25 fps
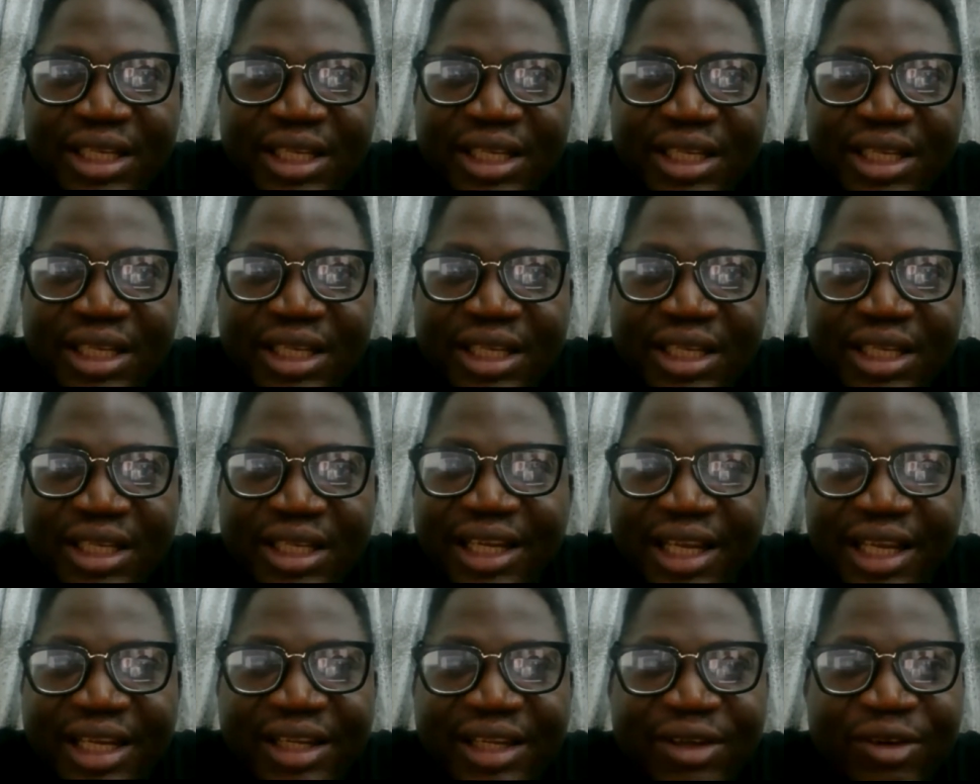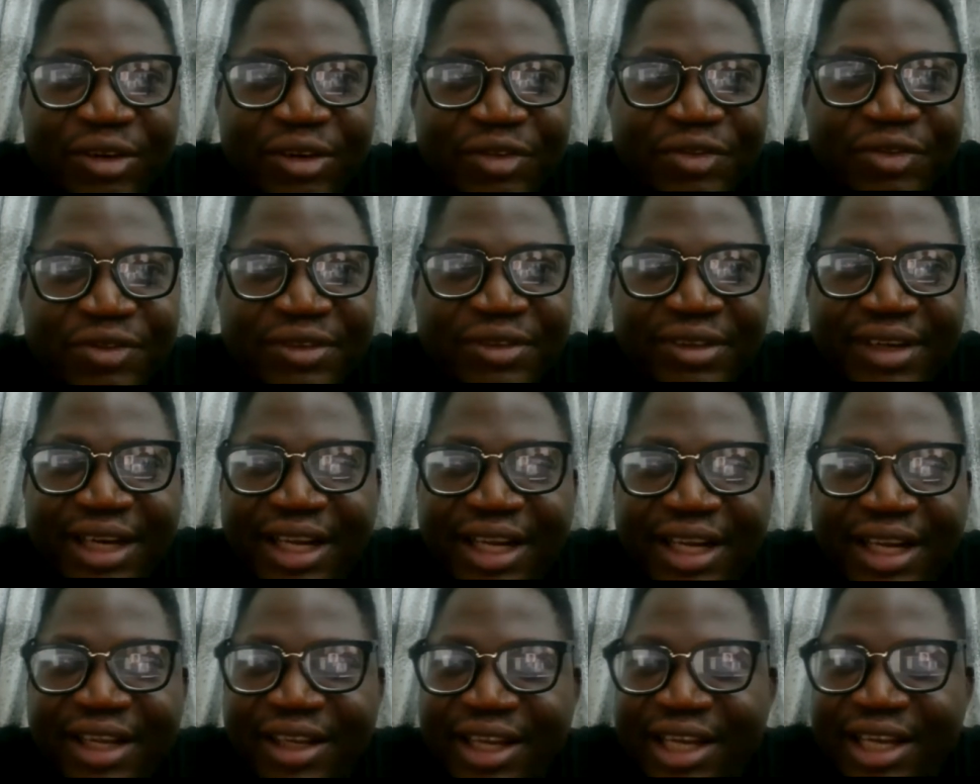Adelani often,
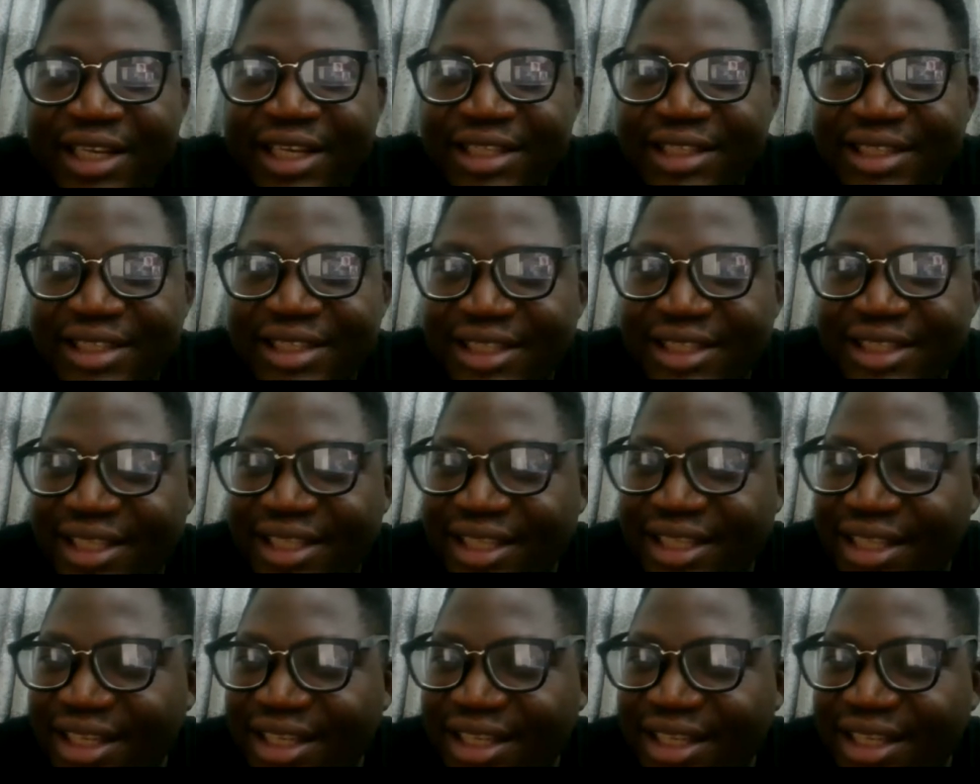right? You guys,